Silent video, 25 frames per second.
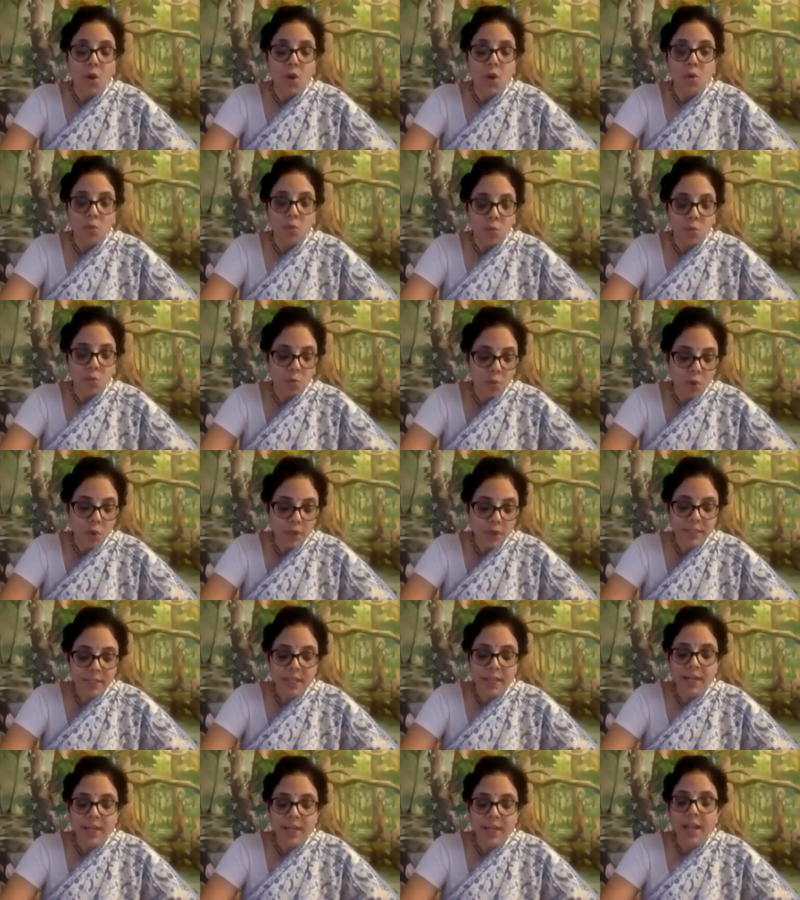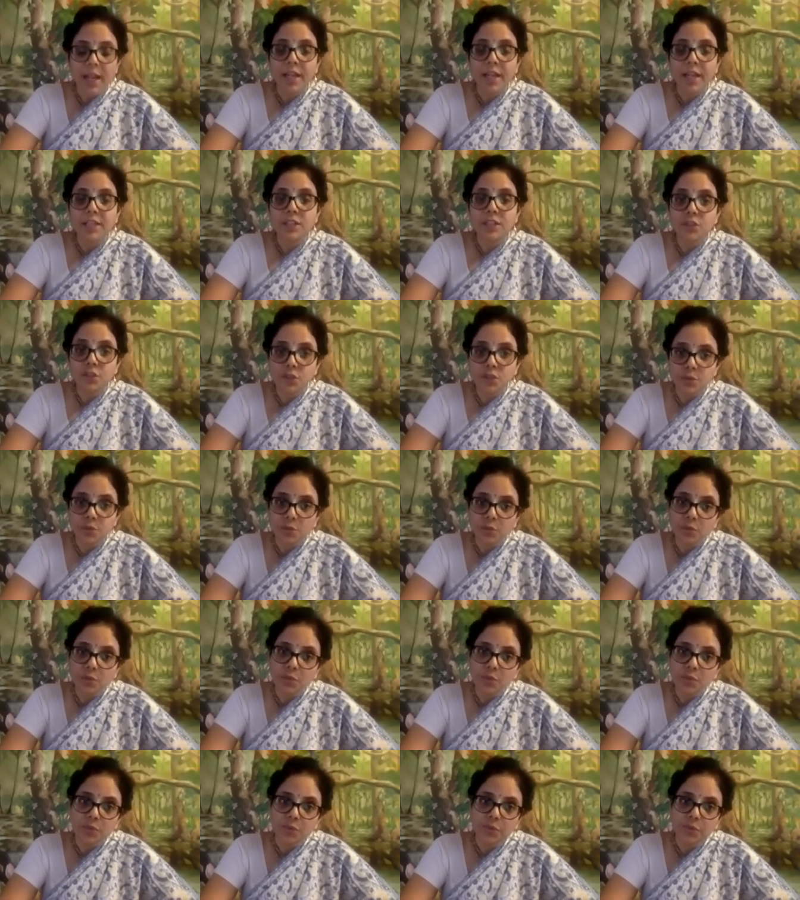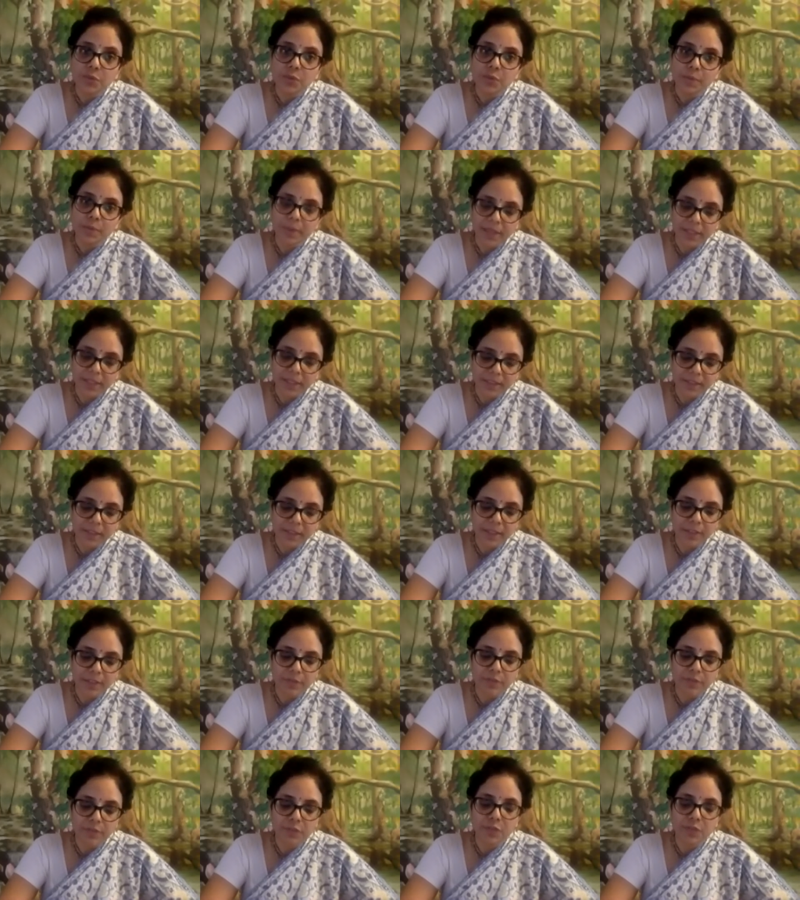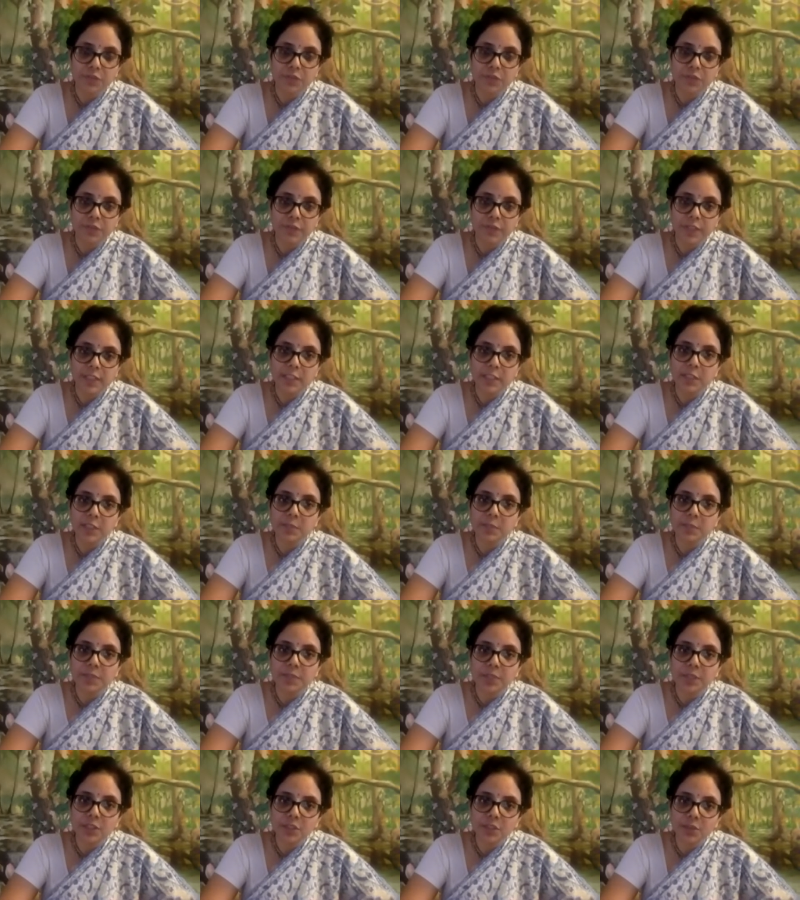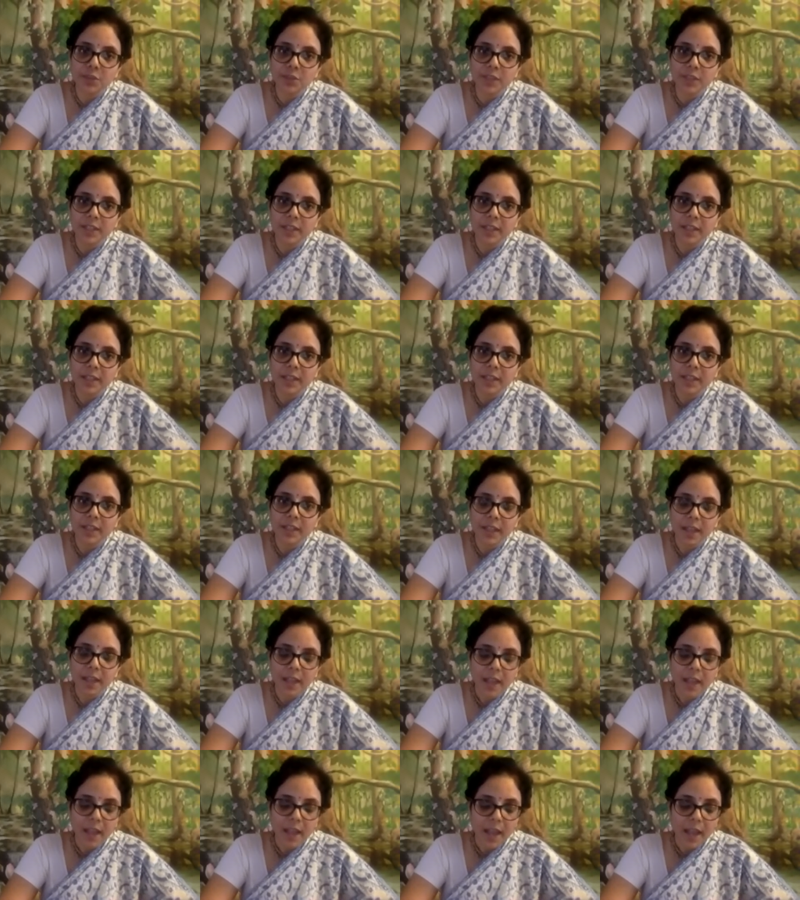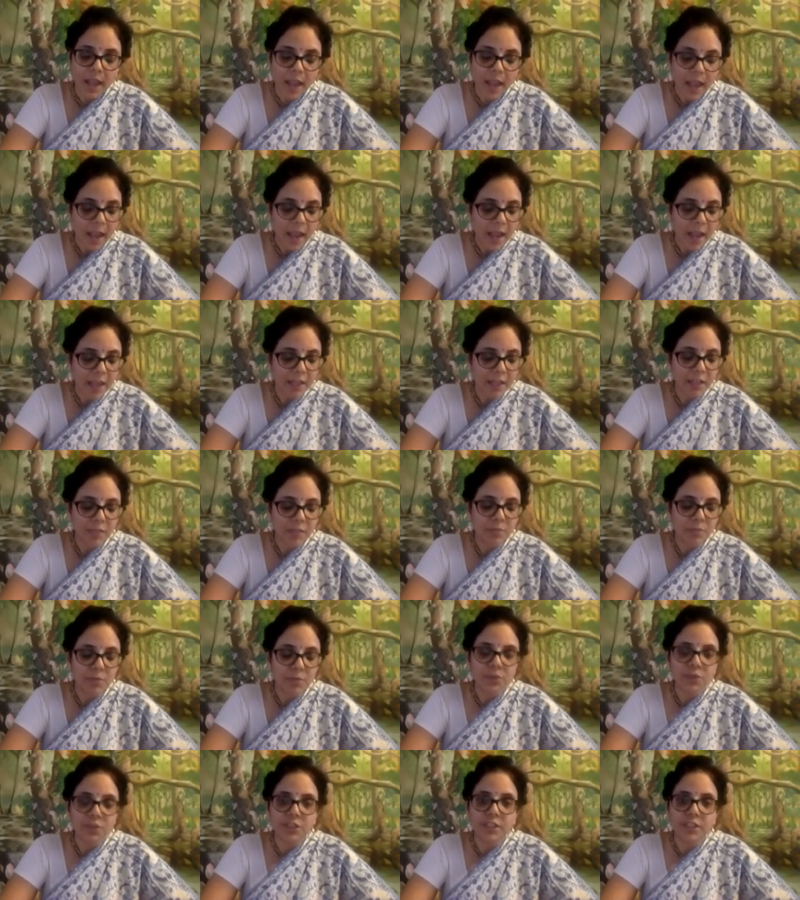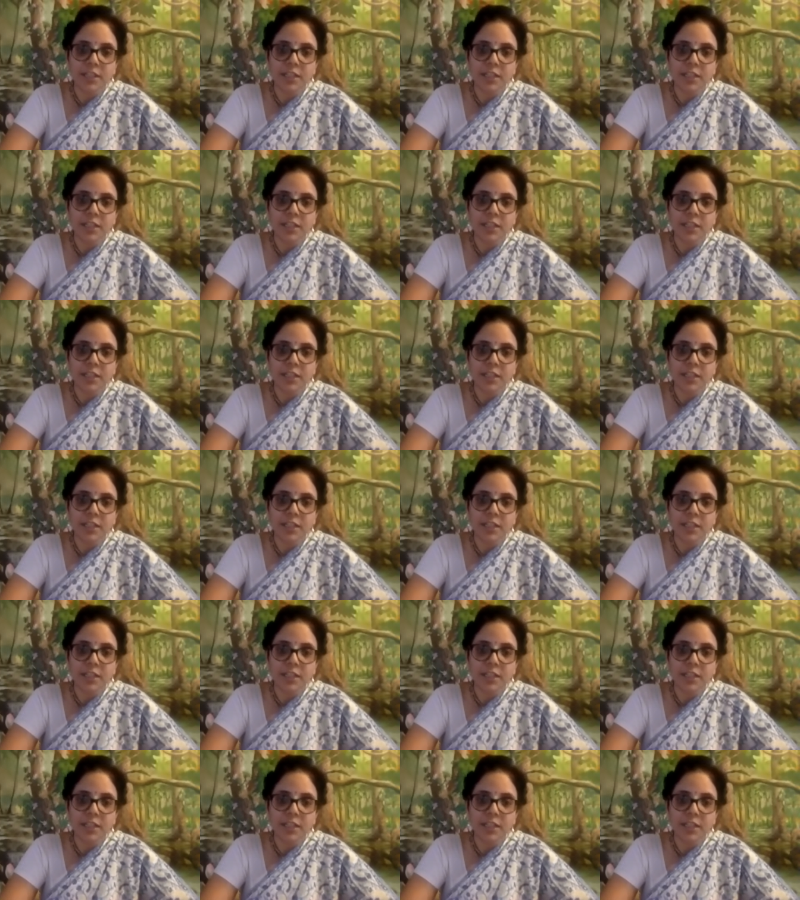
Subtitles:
what can I do for myself to feel spiritually and emotionally